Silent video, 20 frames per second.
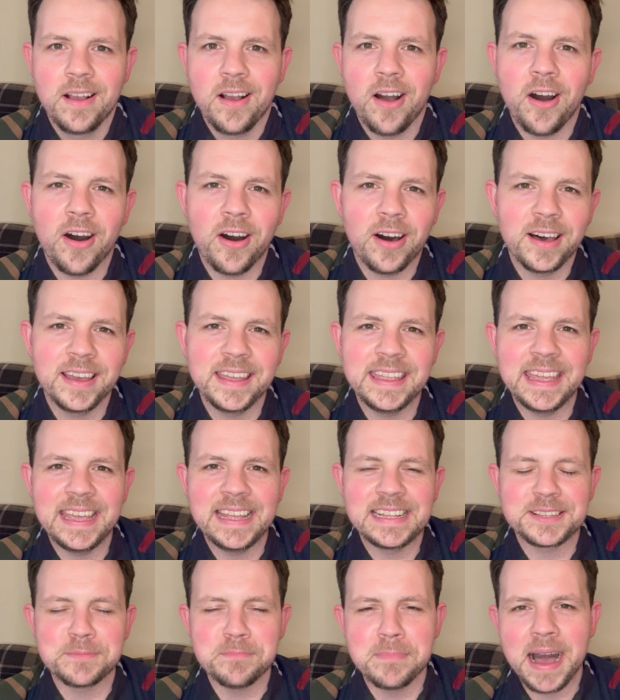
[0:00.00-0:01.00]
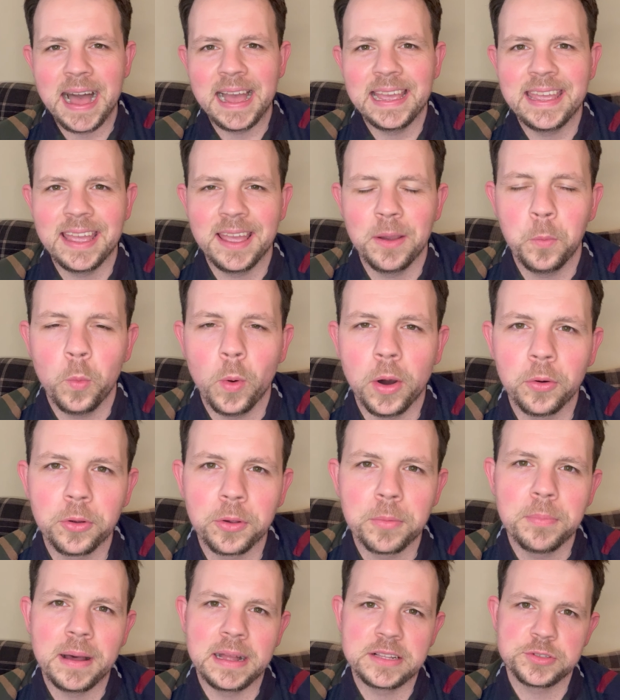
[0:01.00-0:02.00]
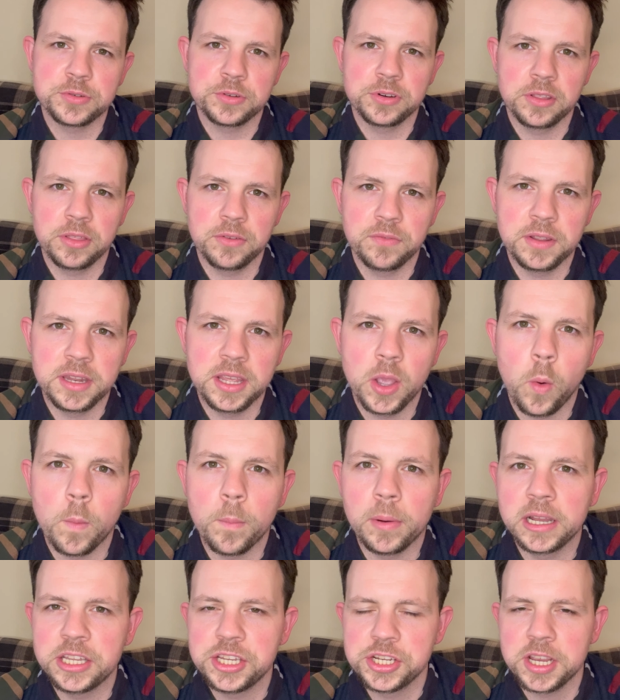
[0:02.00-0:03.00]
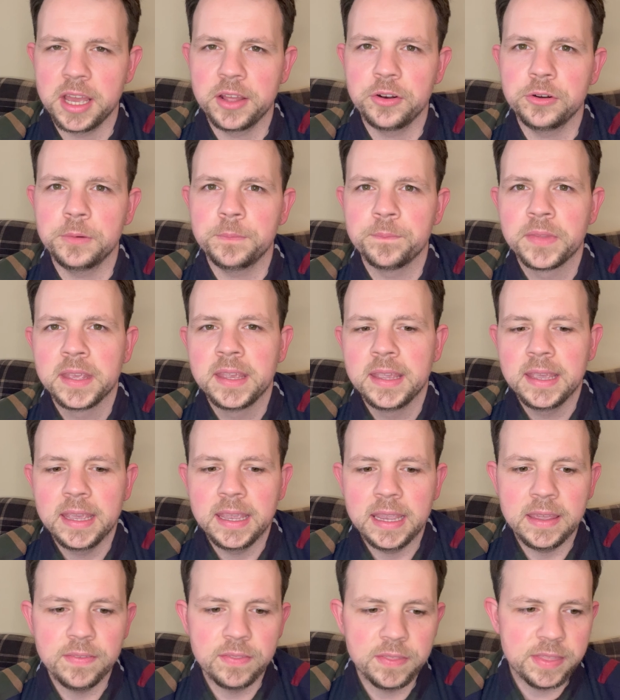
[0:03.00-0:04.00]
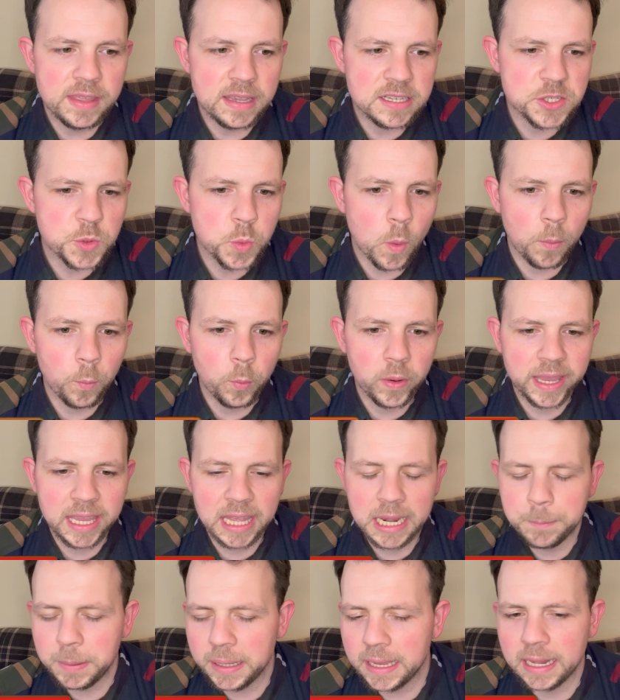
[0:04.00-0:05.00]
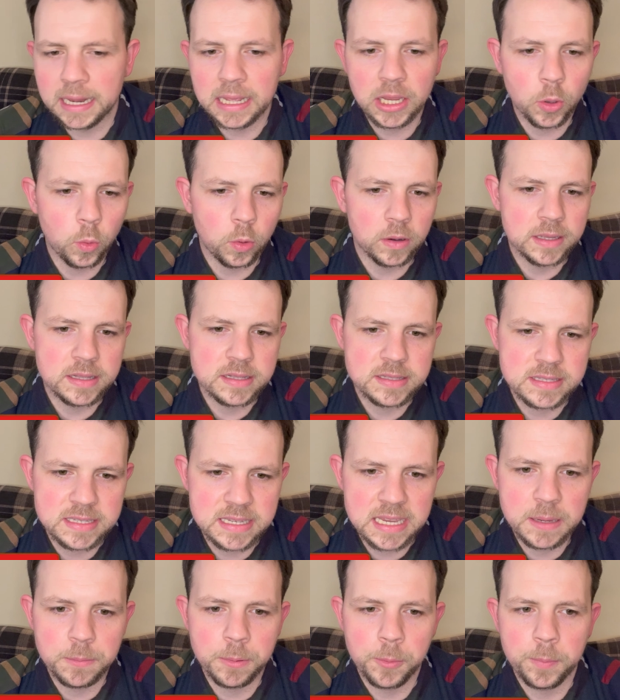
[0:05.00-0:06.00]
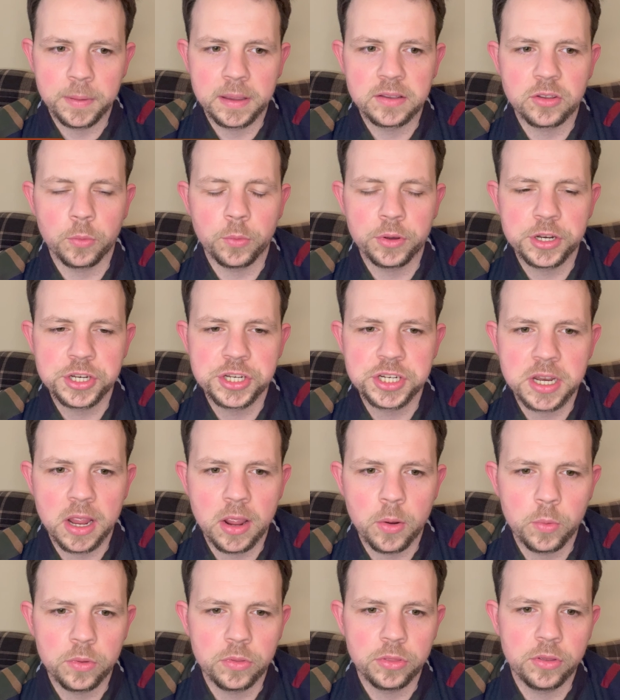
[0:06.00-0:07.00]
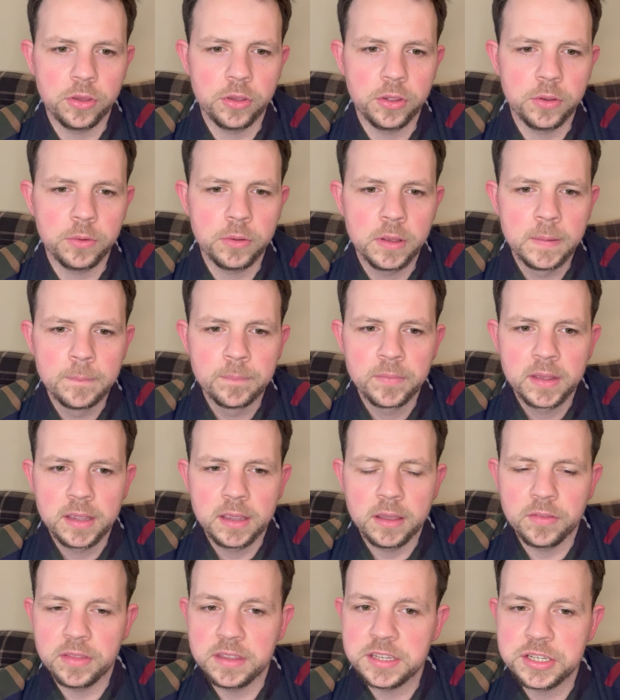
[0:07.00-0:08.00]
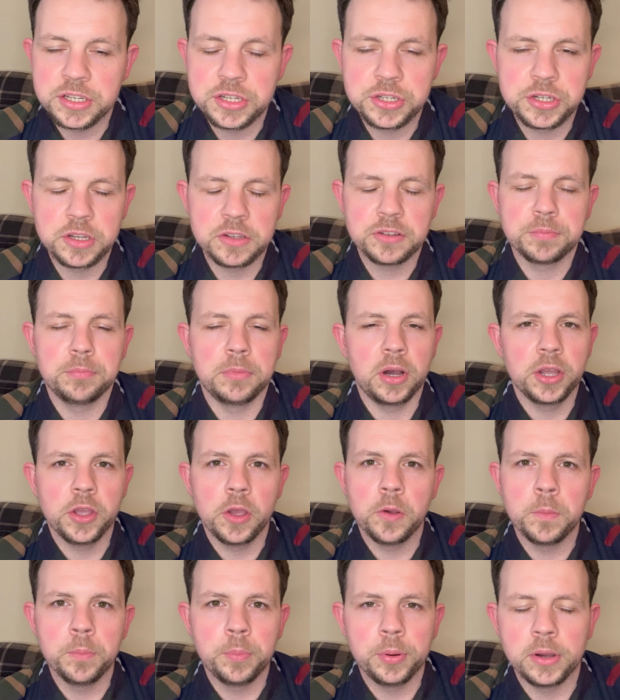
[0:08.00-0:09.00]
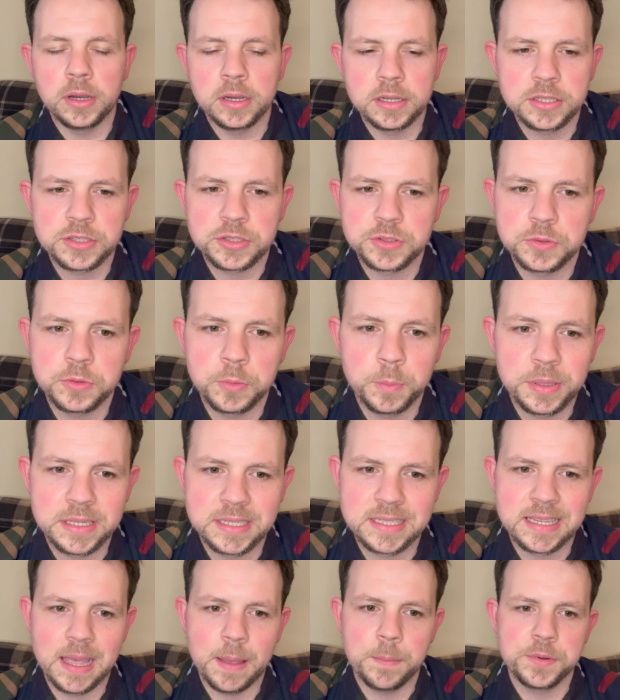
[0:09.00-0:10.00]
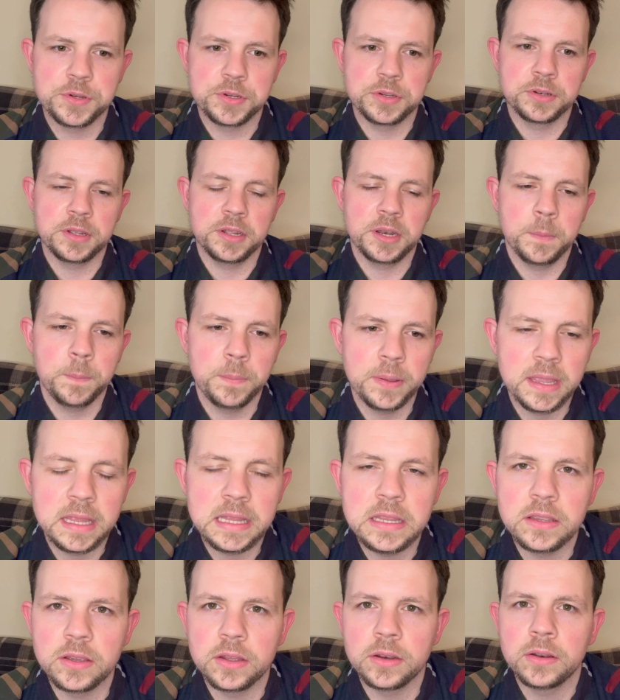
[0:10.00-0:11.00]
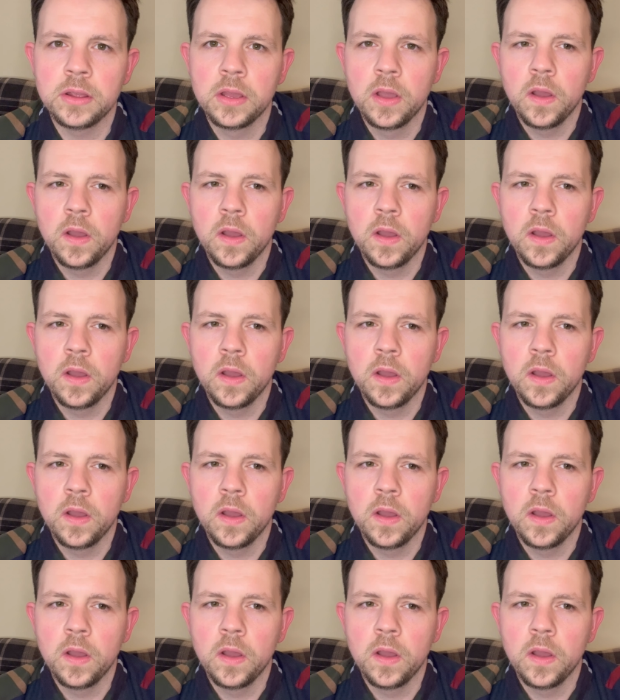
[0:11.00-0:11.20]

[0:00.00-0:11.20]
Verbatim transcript: Hi, it's Matt here and welcome back to another video on my channel. In this one, we're going to be getting quite deep because I want to share with you, this is just my own personal perception and opinion